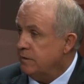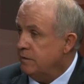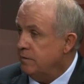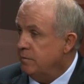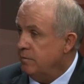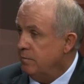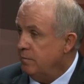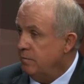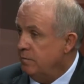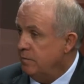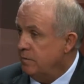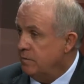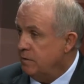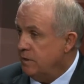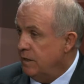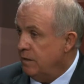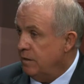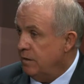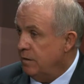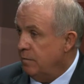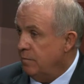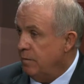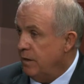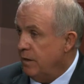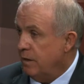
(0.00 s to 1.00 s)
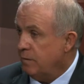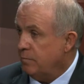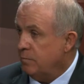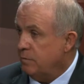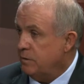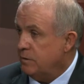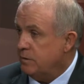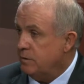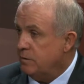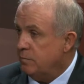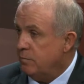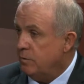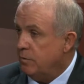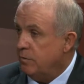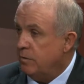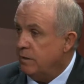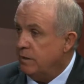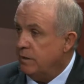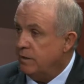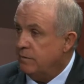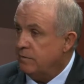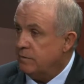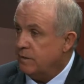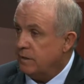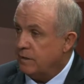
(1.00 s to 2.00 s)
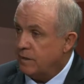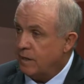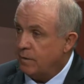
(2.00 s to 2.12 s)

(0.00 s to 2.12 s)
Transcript: and Senator Mark Bishop, who leaves in a